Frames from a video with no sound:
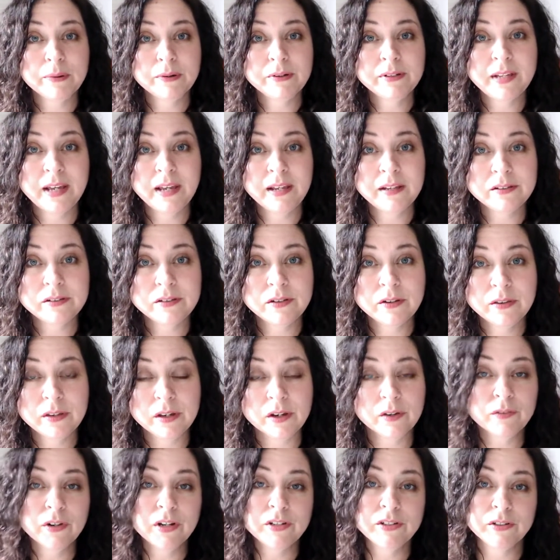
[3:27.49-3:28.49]
pertains to
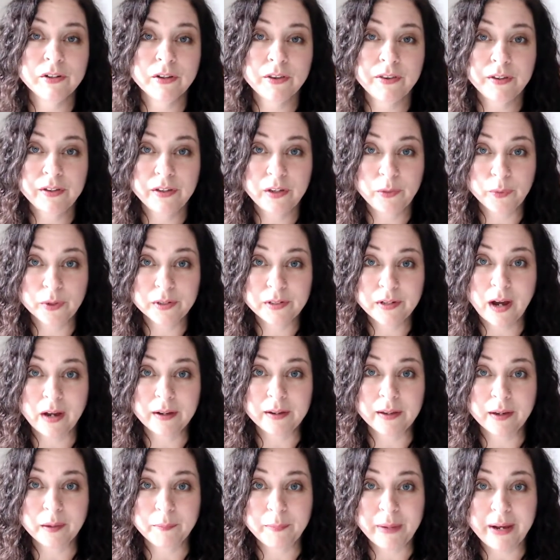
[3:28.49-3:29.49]
the original thing you were
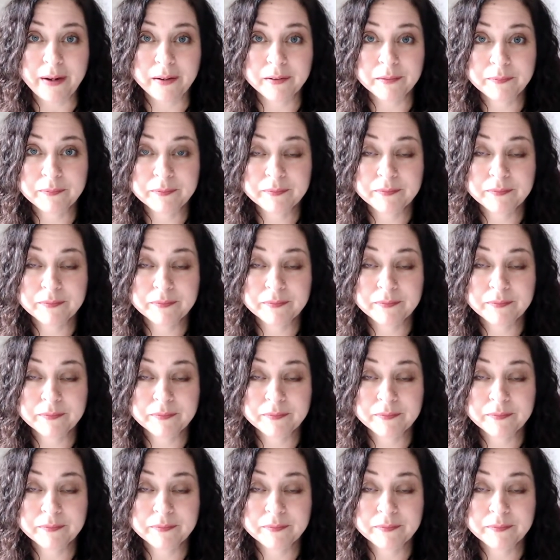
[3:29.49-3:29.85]
talking about.